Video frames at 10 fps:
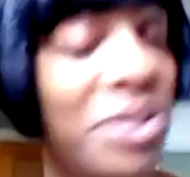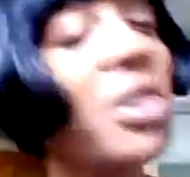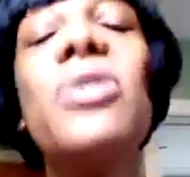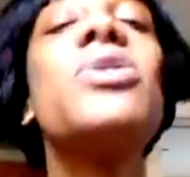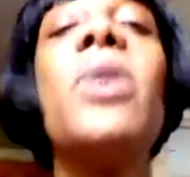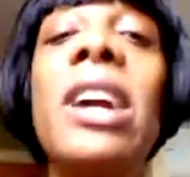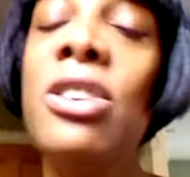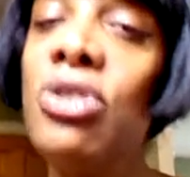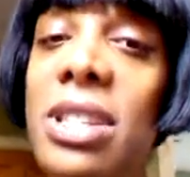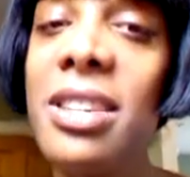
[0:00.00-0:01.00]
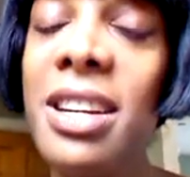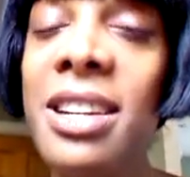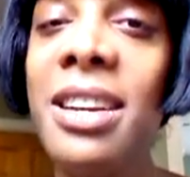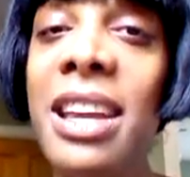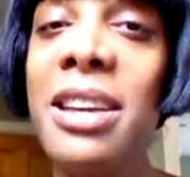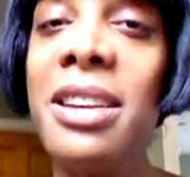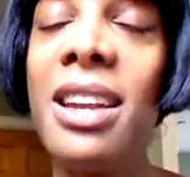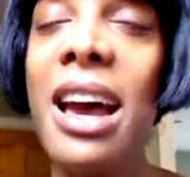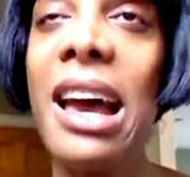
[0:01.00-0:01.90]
those who are interested in